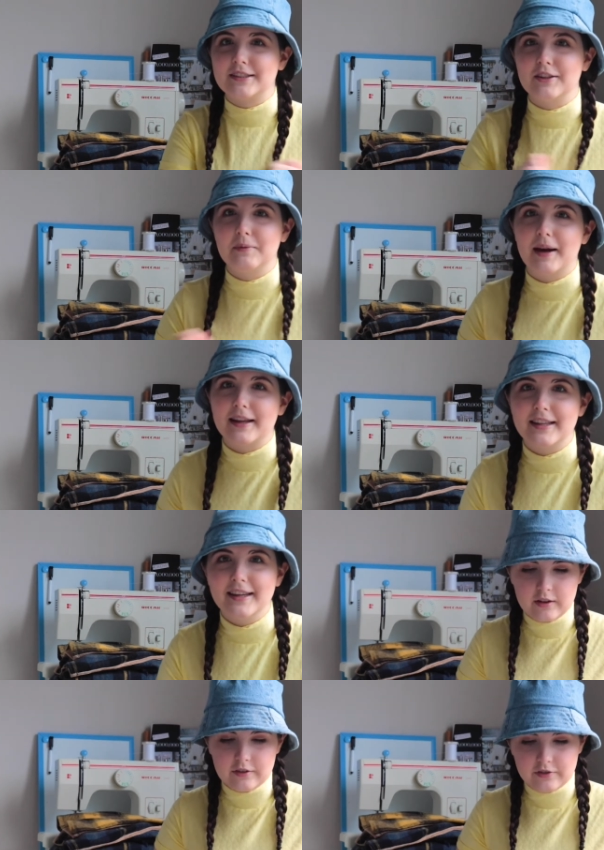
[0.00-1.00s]
on the back
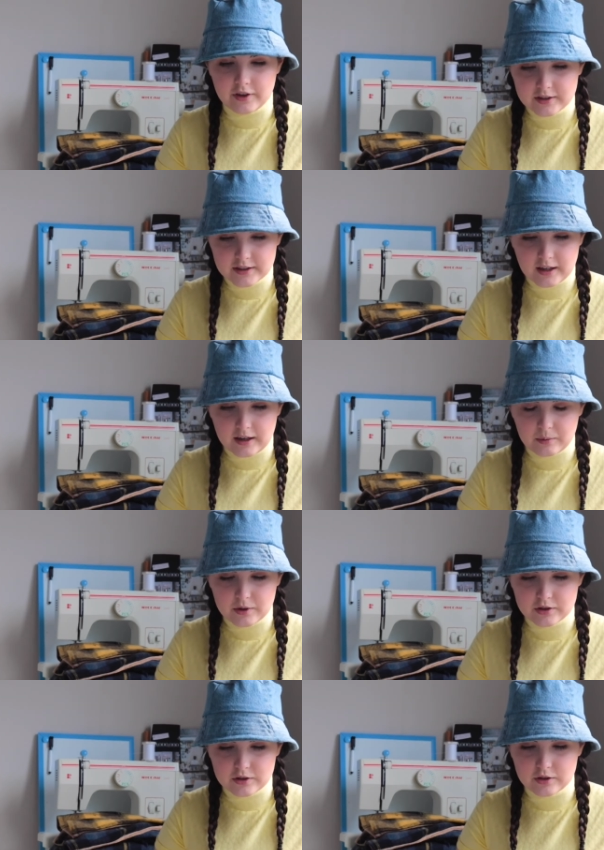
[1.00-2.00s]
there. The first thing I
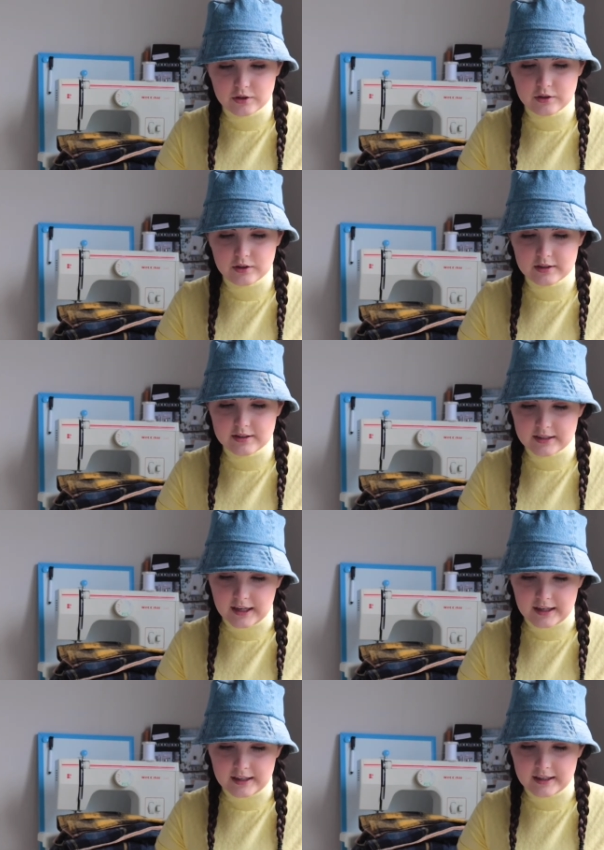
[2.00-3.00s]
wanted to
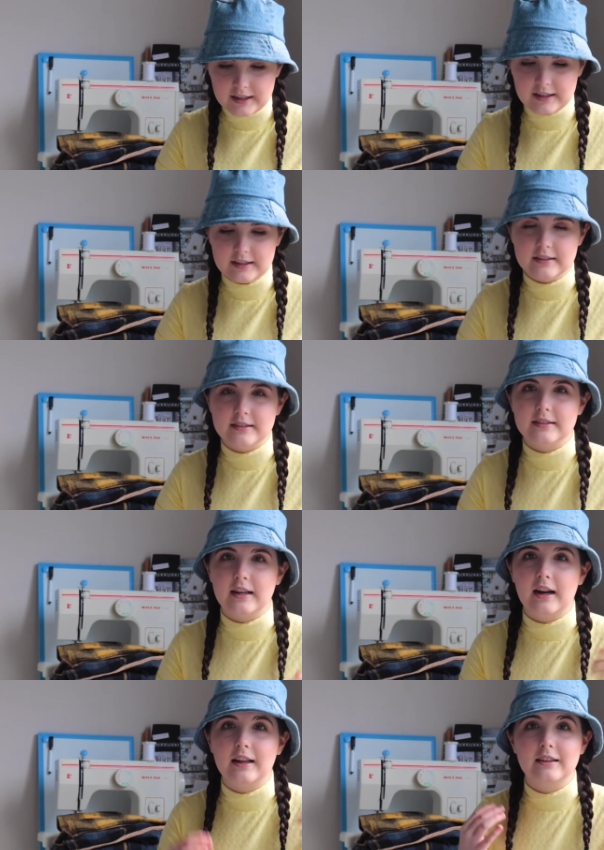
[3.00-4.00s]
say is
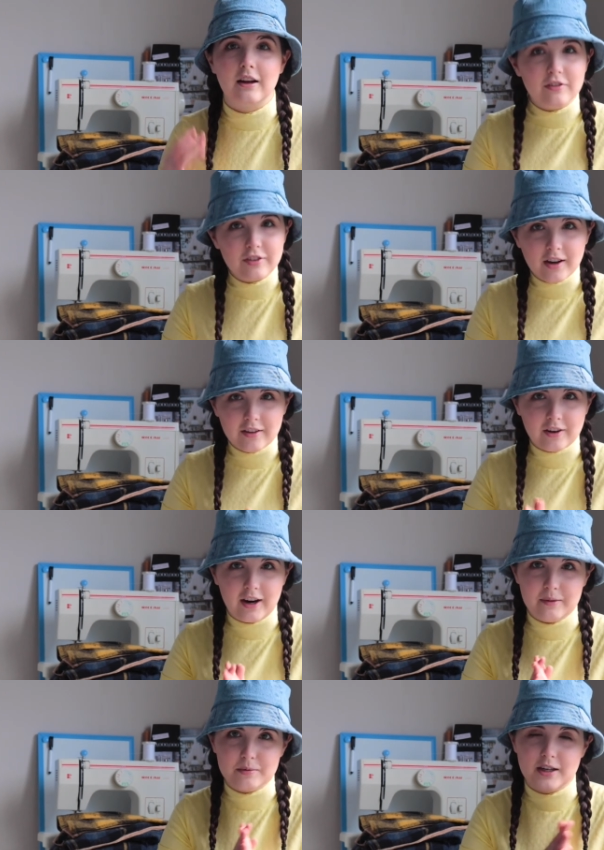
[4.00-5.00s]
that I love the other
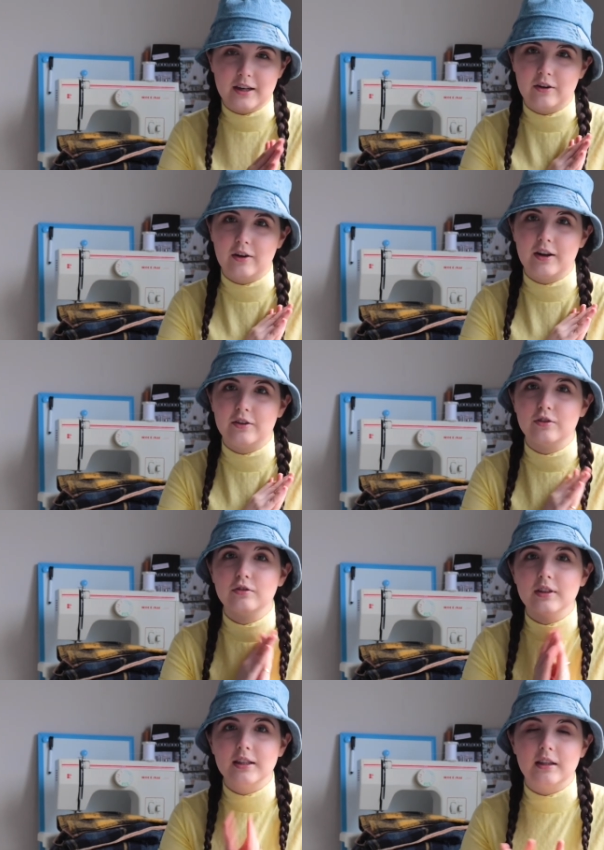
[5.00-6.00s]
items that I got. I do
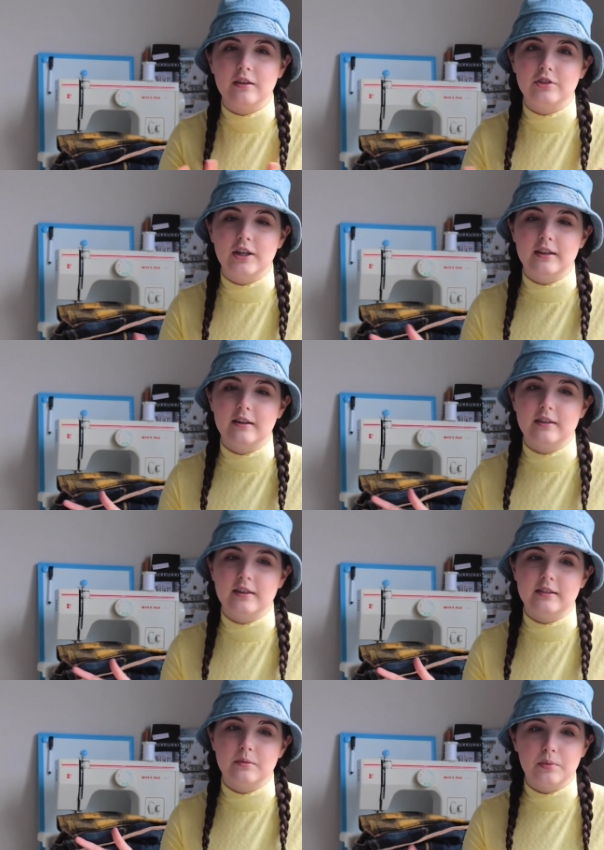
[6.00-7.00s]
really love Jaded London
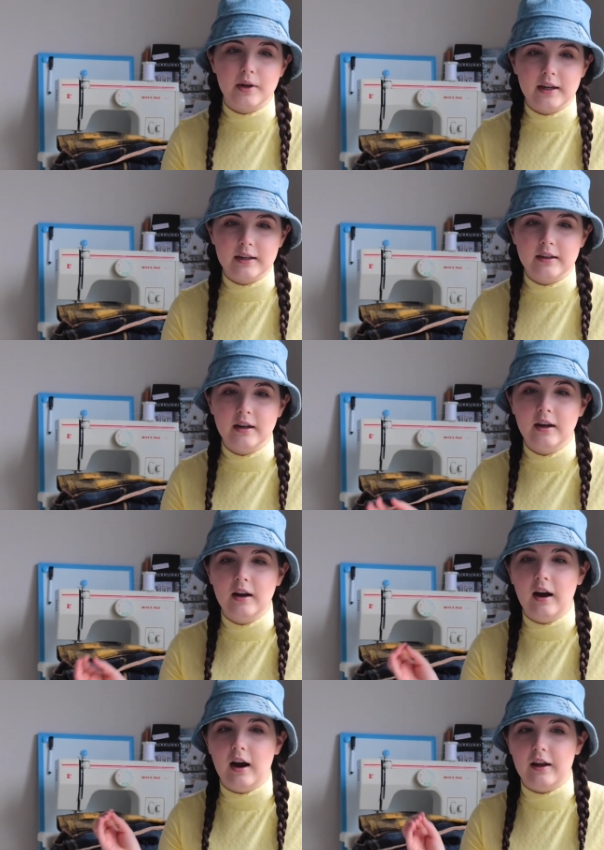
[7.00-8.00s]
as a brand.
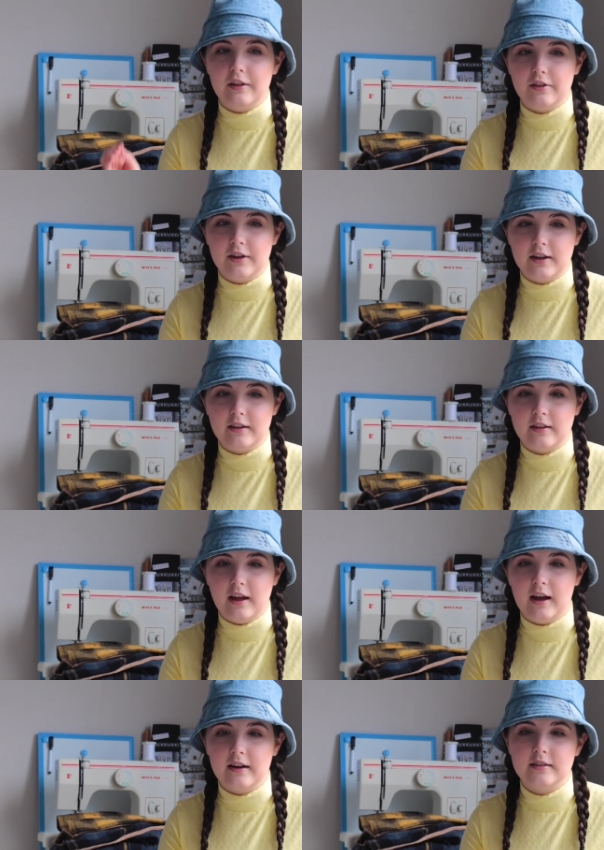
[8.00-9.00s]
I think
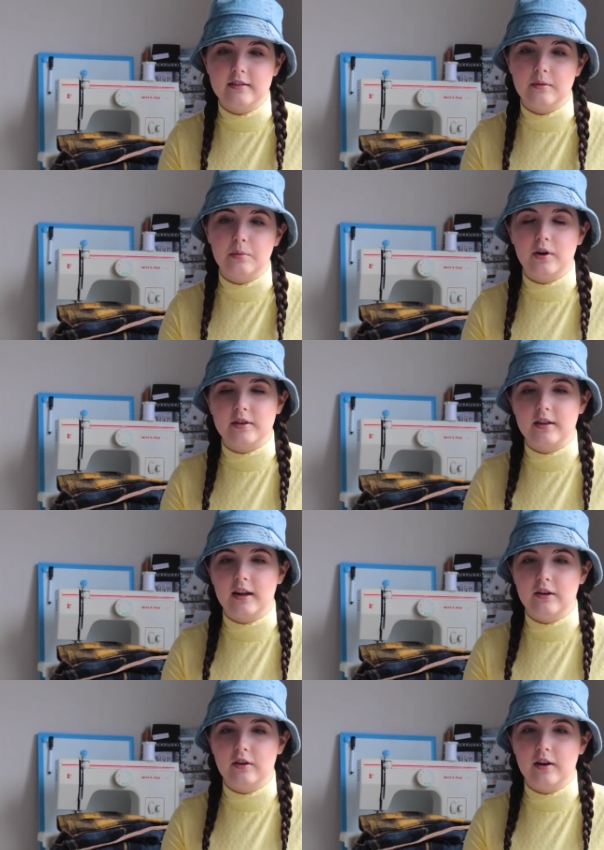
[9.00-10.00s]
that the products that I
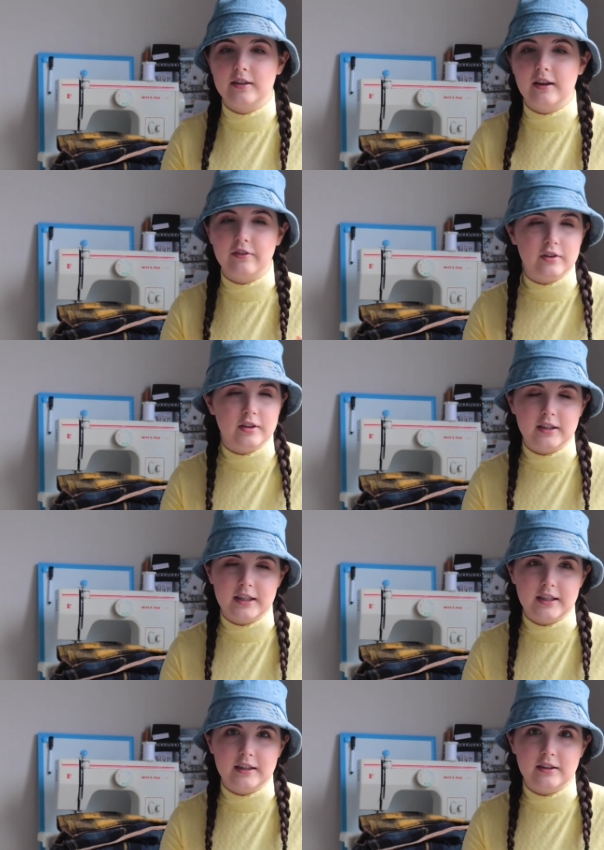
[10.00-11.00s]
got are
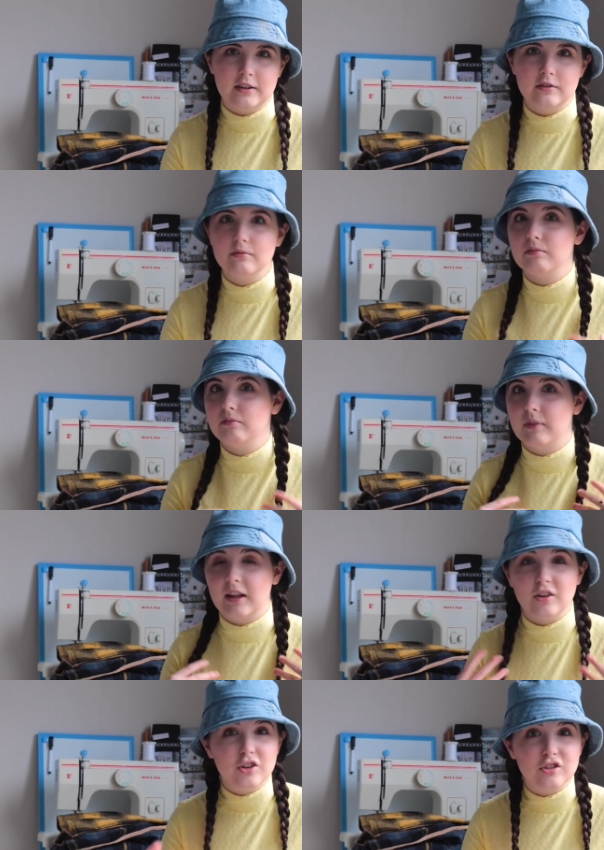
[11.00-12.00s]
definitely, they
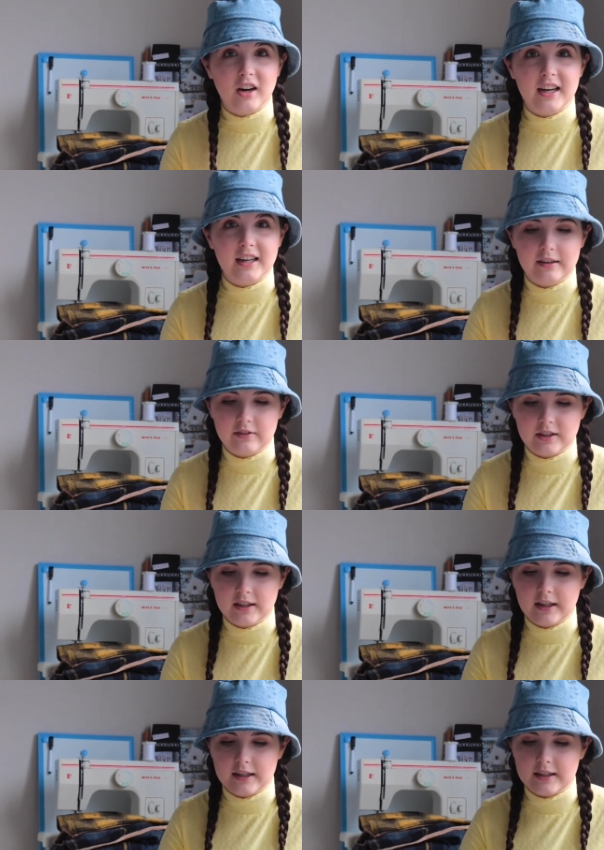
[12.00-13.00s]
look great and
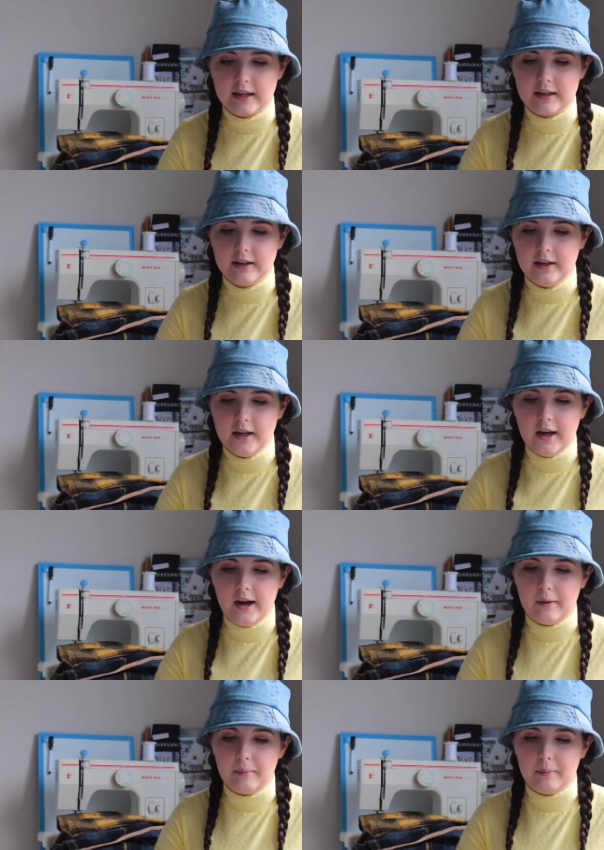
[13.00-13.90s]
everything like that. I